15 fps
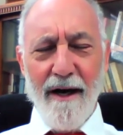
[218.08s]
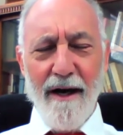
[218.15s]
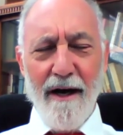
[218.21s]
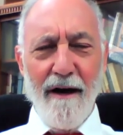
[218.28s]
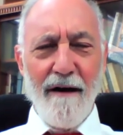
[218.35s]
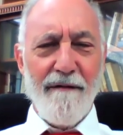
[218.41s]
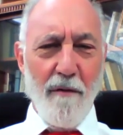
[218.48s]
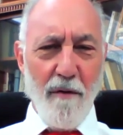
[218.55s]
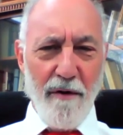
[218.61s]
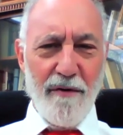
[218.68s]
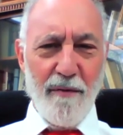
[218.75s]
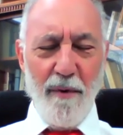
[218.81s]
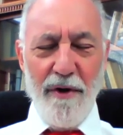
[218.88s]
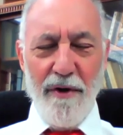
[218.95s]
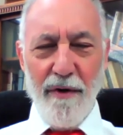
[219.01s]
Of
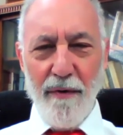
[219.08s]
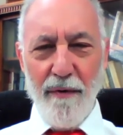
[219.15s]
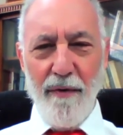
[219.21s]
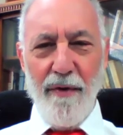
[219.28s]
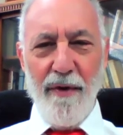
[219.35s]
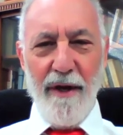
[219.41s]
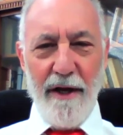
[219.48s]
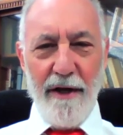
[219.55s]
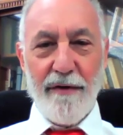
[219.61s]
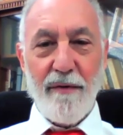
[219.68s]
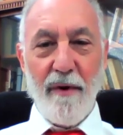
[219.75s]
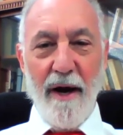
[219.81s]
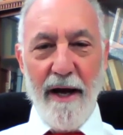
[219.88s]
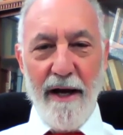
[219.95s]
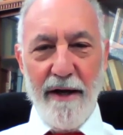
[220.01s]
course, we do the
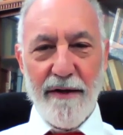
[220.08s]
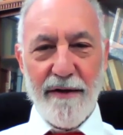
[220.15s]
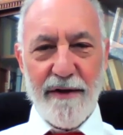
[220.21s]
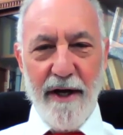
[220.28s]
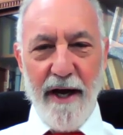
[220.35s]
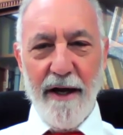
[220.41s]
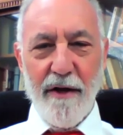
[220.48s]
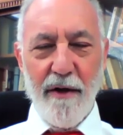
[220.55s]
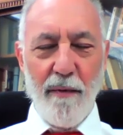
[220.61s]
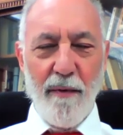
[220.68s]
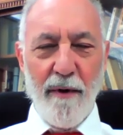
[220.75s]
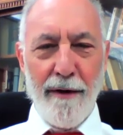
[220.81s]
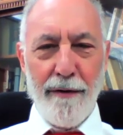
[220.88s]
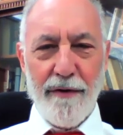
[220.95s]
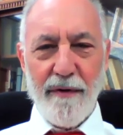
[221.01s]
triennial cycle.
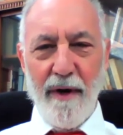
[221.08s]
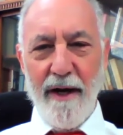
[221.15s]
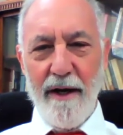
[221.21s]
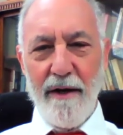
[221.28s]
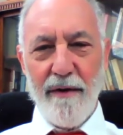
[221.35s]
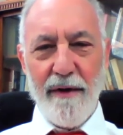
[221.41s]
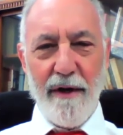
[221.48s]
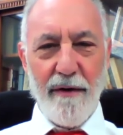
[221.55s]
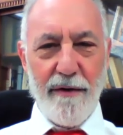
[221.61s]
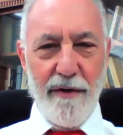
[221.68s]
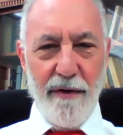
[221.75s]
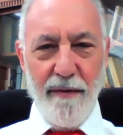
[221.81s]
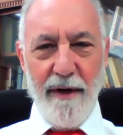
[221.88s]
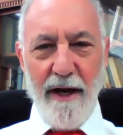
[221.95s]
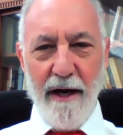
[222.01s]
We're in triennial year
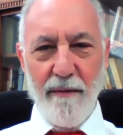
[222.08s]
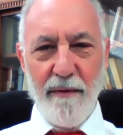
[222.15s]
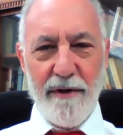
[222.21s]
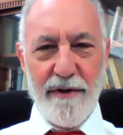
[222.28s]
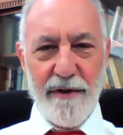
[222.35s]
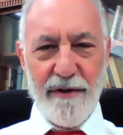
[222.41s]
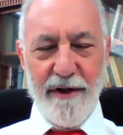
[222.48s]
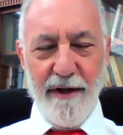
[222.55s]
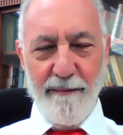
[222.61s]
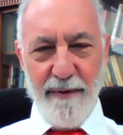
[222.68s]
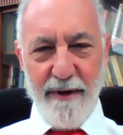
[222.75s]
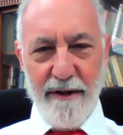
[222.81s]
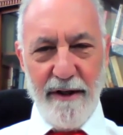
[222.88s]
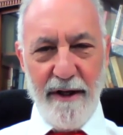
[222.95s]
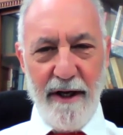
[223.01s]
two now, which is
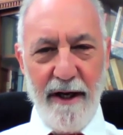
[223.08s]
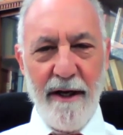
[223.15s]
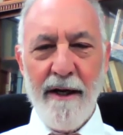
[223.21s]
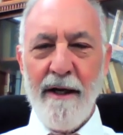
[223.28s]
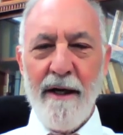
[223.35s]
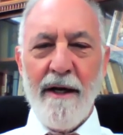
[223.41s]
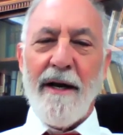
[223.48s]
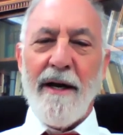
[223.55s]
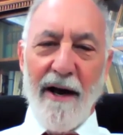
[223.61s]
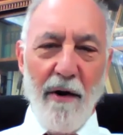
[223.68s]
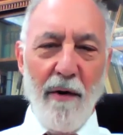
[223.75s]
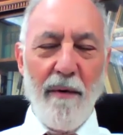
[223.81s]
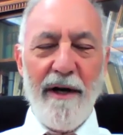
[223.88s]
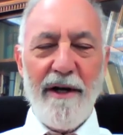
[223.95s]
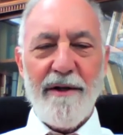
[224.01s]
typically, not
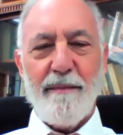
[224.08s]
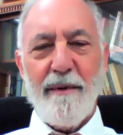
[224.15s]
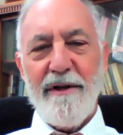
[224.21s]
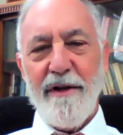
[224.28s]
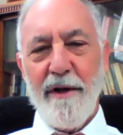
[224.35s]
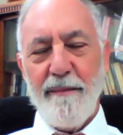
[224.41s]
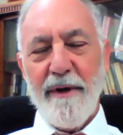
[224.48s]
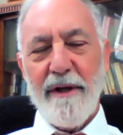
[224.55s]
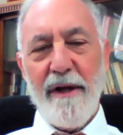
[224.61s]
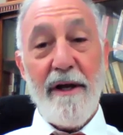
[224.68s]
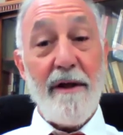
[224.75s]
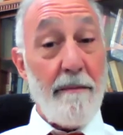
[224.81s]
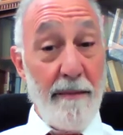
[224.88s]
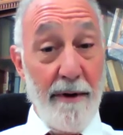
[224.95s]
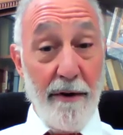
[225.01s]
always, but typically
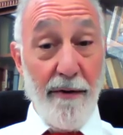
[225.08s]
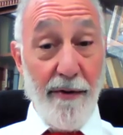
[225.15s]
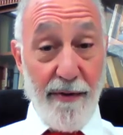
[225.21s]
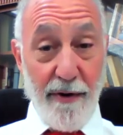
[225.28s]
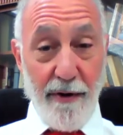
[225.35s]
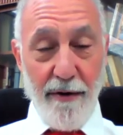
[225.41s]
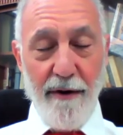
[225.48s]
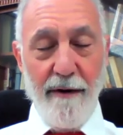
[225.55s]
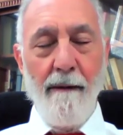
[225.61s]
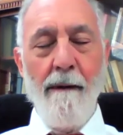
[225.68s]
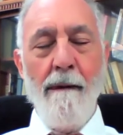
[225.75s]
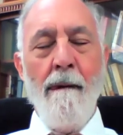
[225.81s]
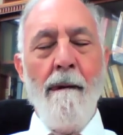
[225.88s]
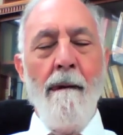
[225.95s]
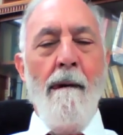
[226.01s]
the middle third
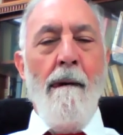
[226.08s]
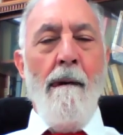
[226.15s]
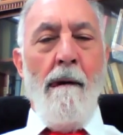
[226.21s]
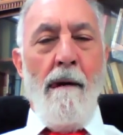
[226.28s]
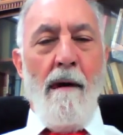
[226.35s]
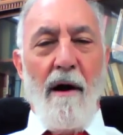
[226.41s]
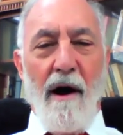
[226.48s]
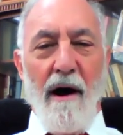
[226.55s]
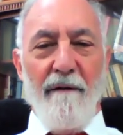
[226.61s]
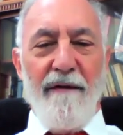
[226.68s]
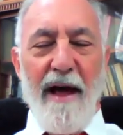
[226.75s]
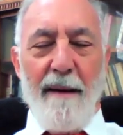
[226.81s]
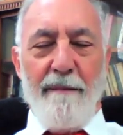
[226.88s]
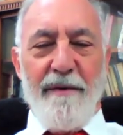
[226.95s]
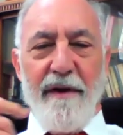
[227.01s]
of
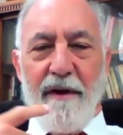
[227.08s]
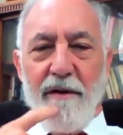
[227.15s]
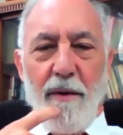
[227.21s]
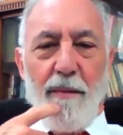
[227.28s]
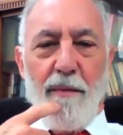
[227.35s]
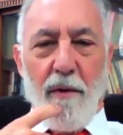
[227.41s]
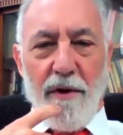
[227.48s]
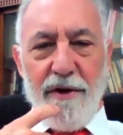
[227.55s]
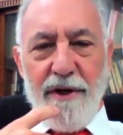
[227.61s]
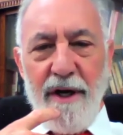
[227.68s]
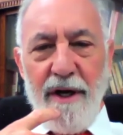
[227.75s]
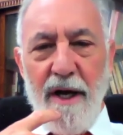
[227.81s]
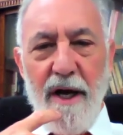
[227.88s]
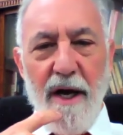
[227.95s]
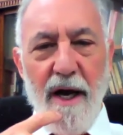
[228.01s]
that particular
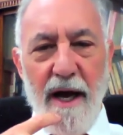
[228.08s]
portion.